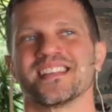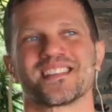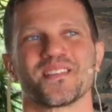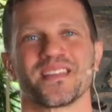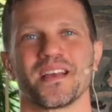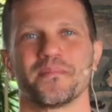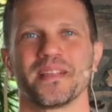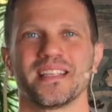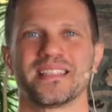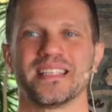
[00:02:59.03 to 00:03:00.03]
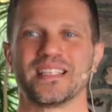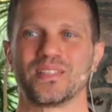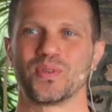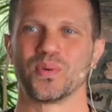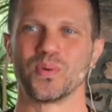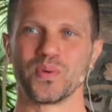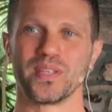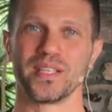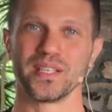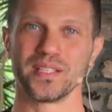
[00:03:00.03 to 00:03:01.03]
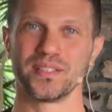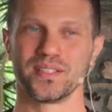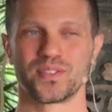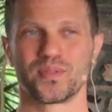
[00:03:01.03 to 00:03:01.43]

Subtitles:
So the ability to yield